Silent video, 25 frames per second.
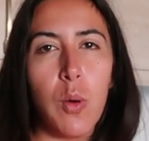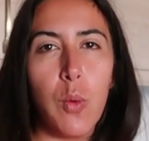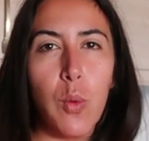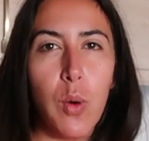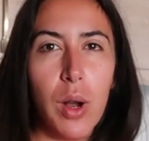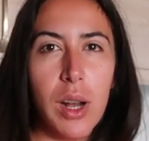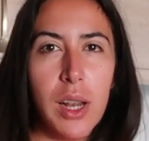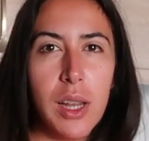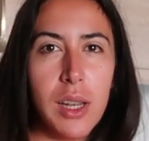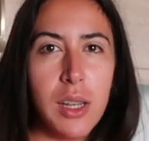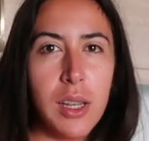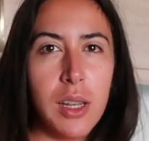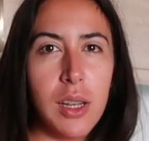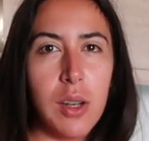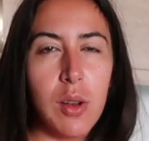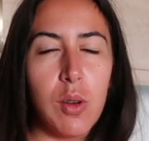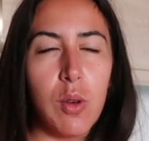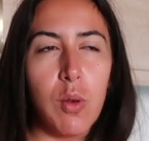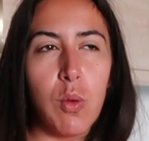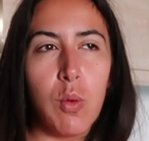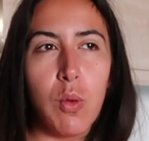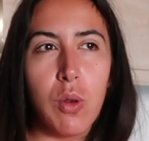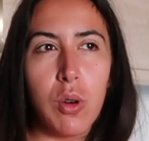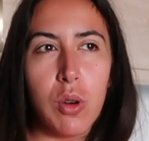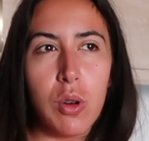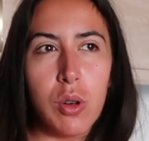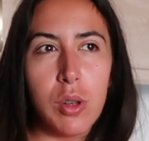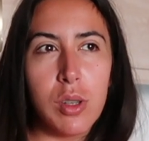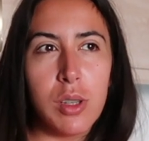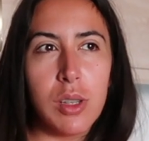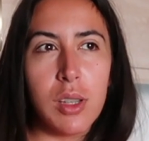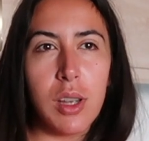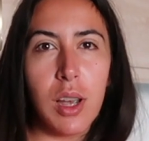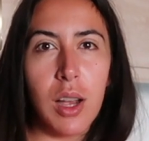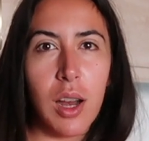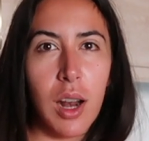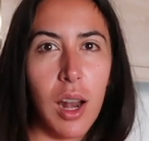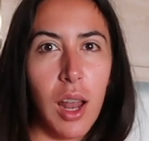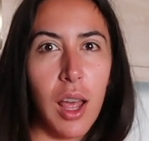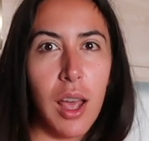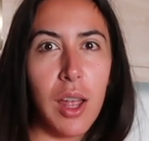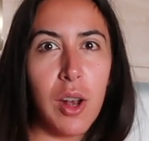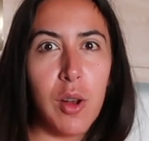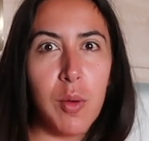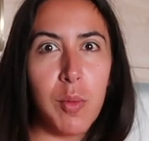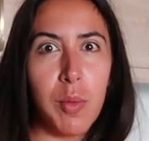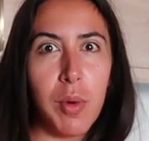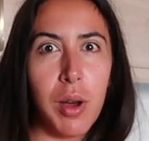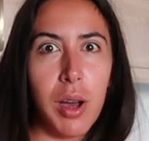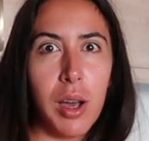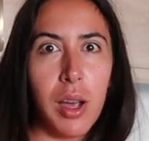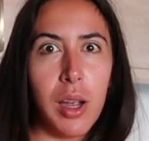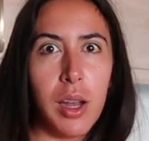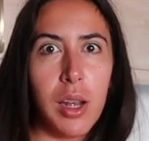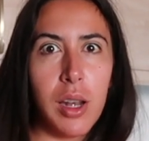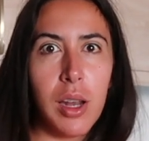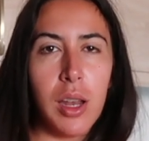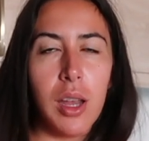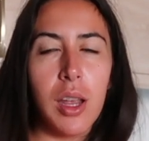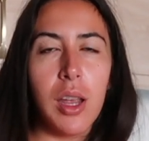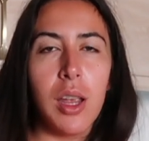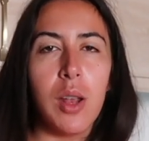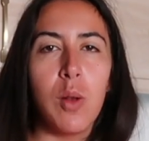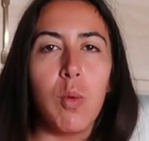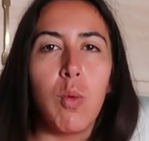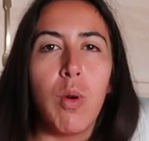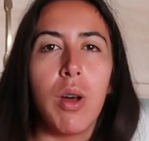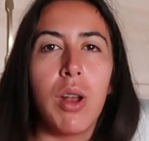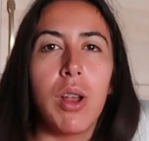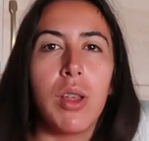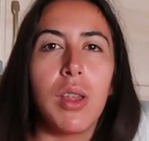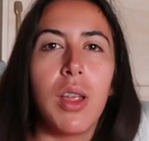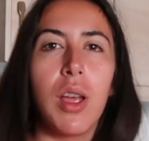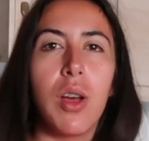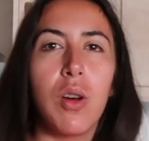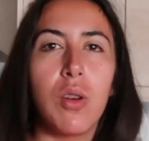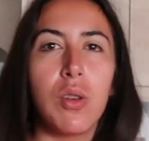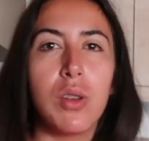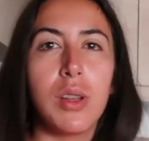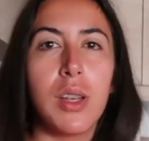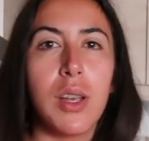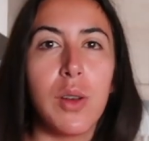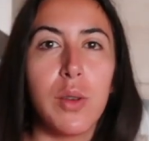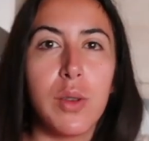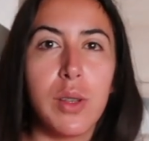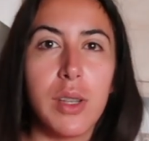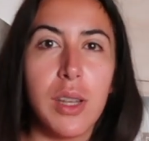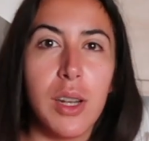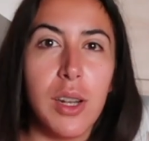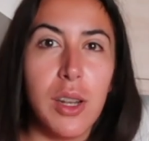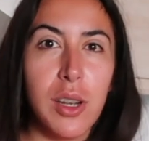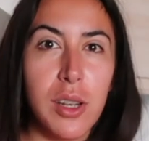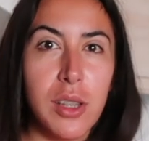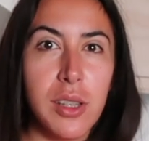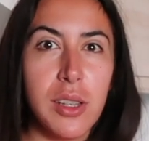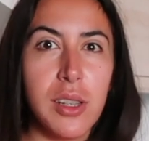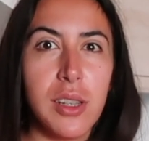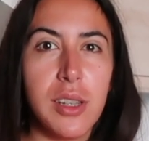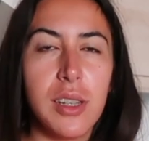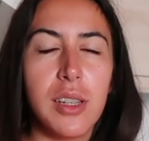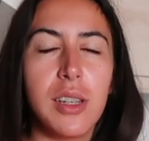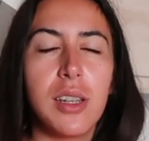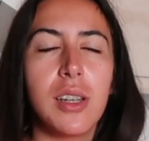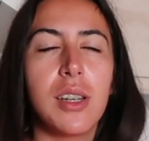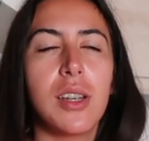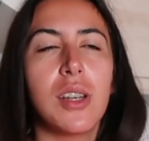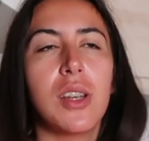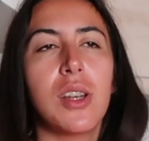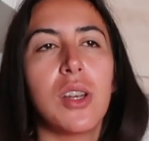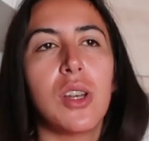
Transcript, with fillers: walid was a client of mine in one of the hotels in london